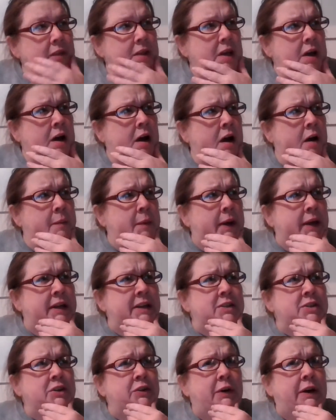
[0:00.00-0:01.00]
I
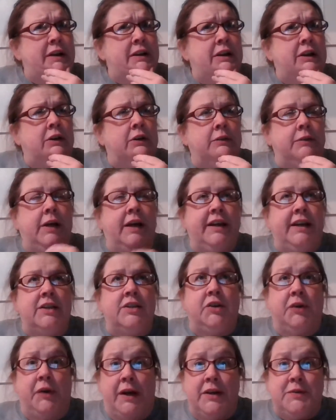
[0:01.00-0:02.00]
get to
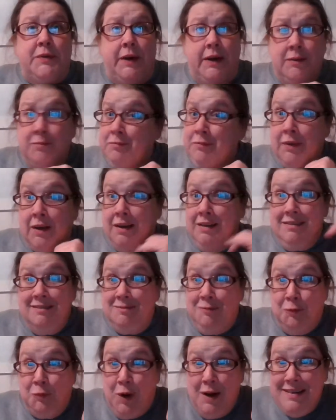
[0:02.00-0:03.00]
graduate.
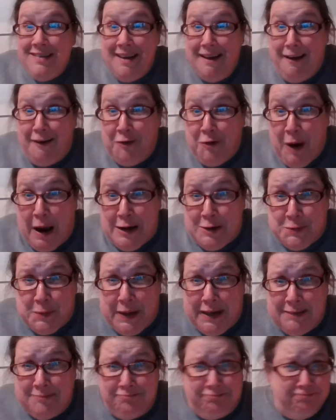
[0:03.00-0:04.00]
One day I'll
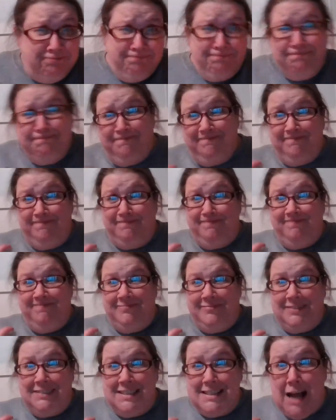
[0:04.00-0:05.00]
graduate.
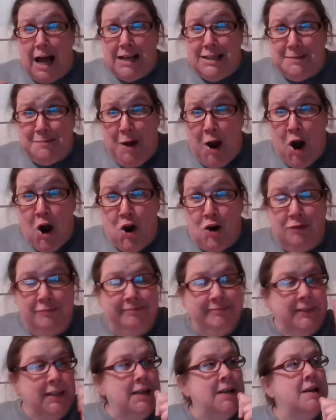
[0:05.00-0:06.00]
Not
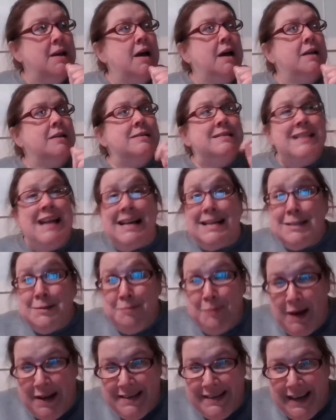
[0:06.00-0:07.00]
tomorrow. Next
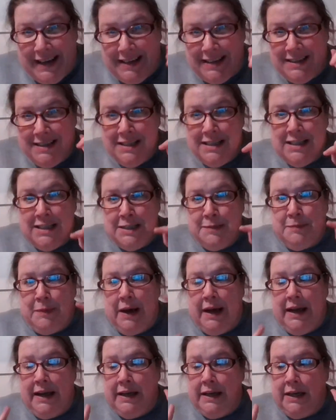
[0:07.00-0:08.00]
Monday is
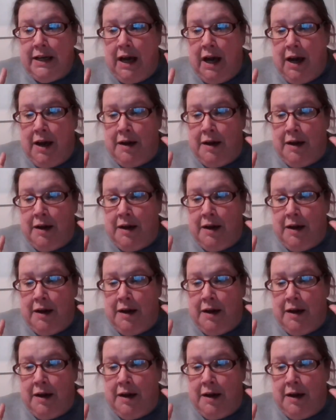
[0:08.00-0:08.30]
my